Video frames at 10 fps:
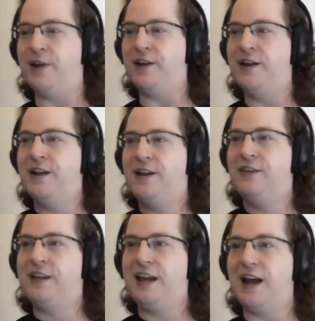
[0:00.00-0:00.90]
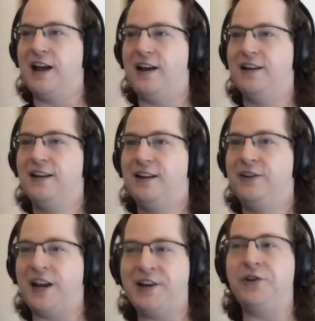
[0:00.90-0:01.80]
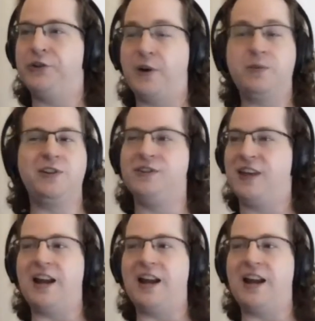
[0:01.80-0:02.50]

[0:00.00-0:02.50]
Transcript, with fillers: But the uh, the technical descriptions